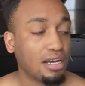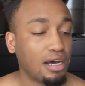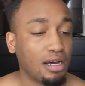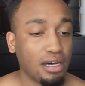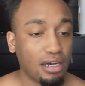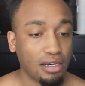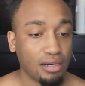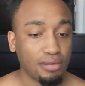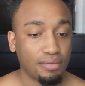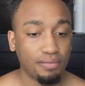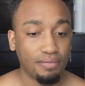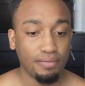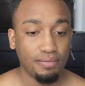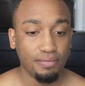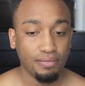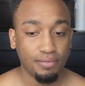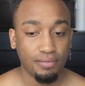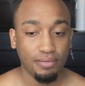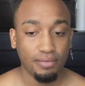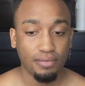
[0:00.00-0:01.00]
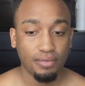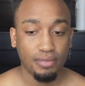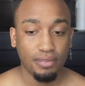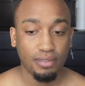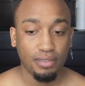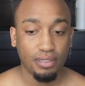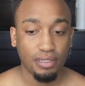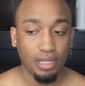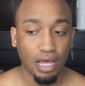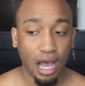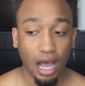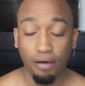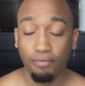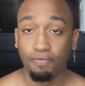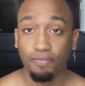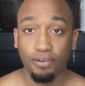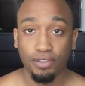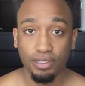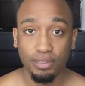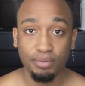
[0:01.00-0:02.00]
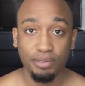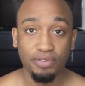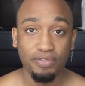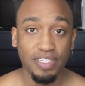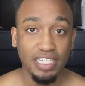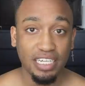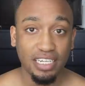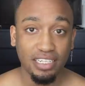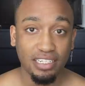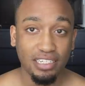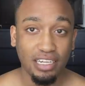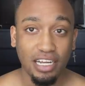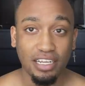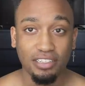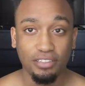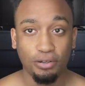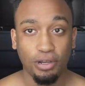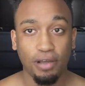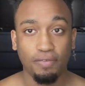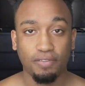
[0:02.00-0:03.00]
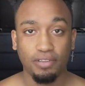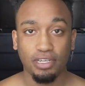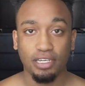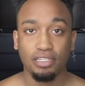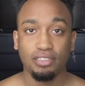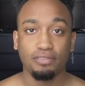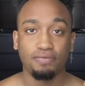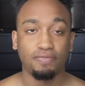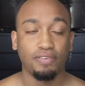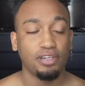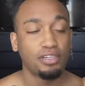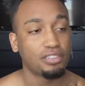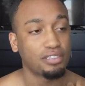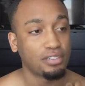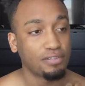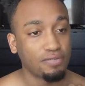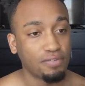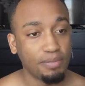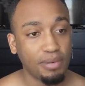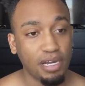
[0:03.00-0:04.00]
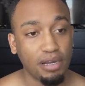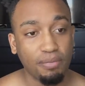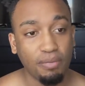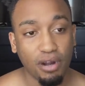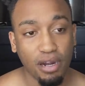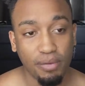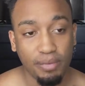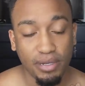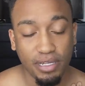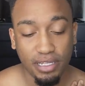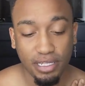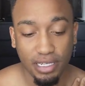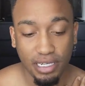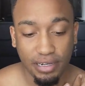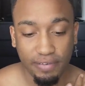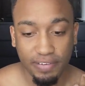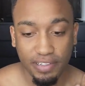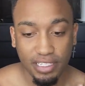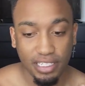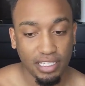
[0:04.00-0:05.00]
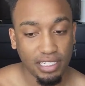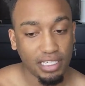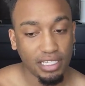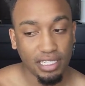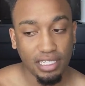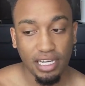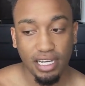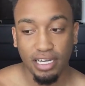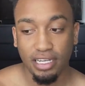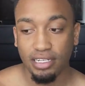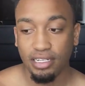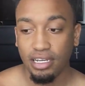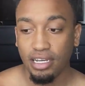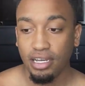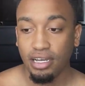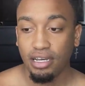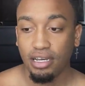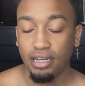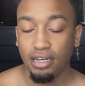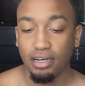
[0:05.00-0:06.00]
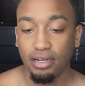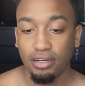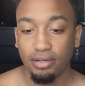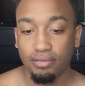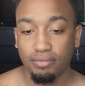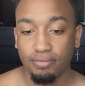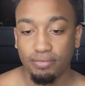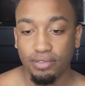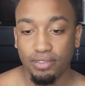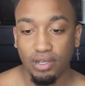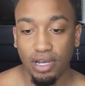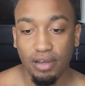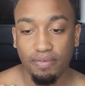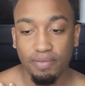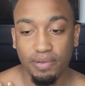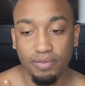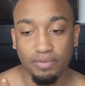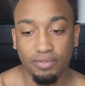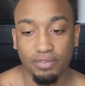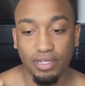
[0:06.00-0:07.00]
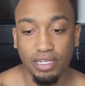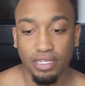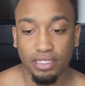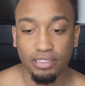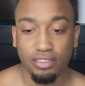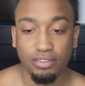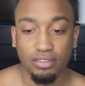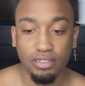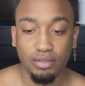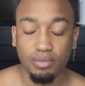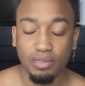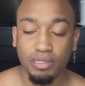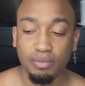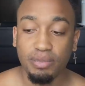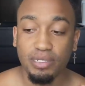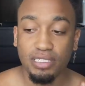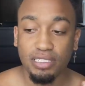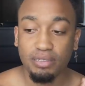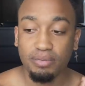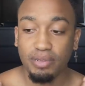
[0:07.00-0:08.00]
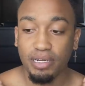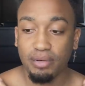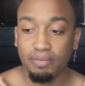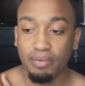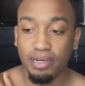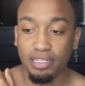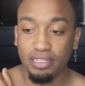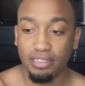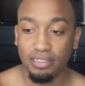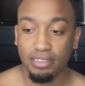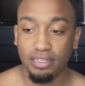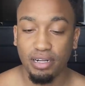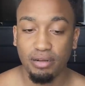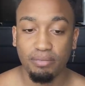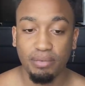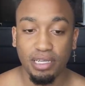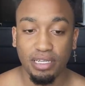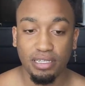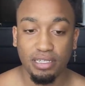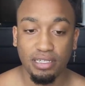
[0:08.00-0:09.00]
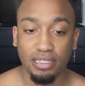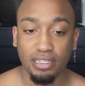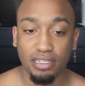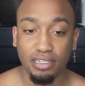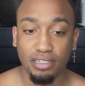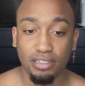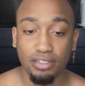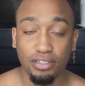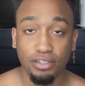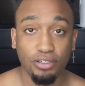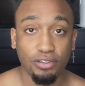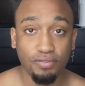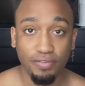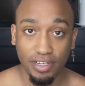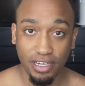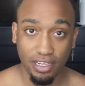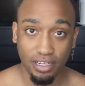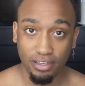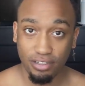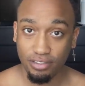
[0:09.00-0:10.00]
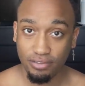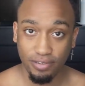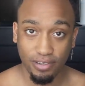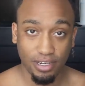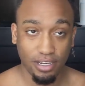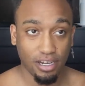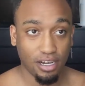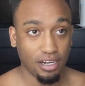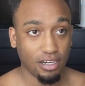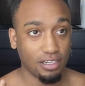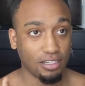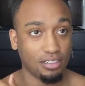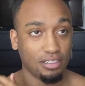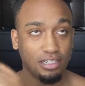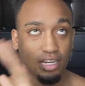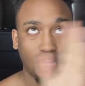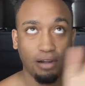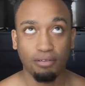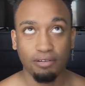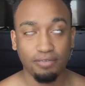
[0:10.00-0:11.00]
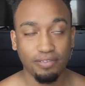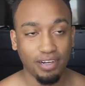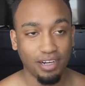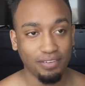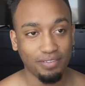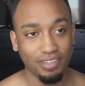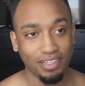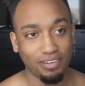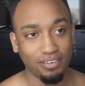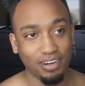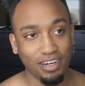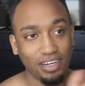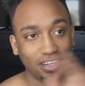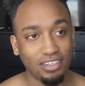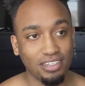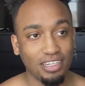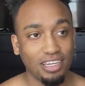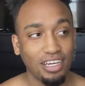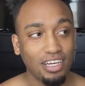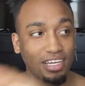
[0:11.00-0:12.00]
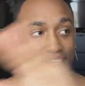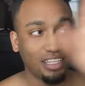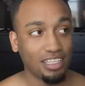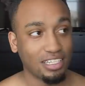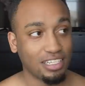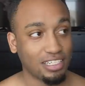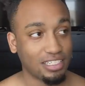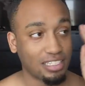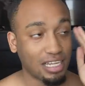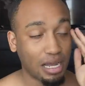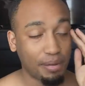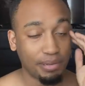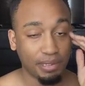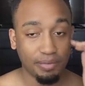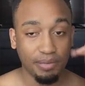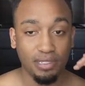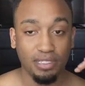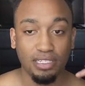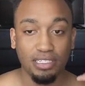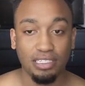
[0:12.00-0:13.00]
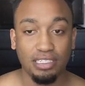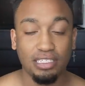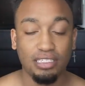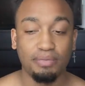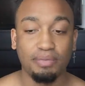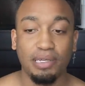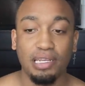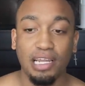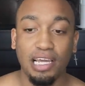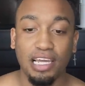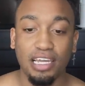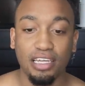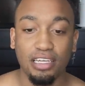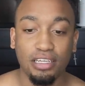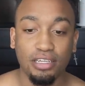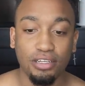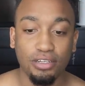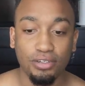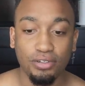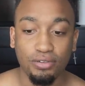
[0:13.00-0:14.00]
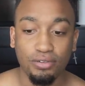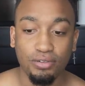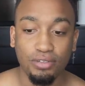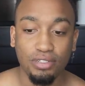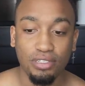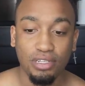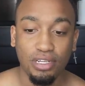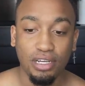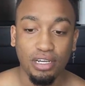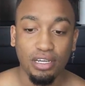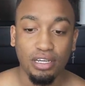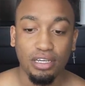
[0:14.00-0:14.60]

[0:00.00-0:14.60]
I'm fully moved in. I still have to get some furniture for my apartment and everything like that. So I've been extremely busy, but I'm about to start making new videos for y'all, not revolving around this topic, but this has been a huge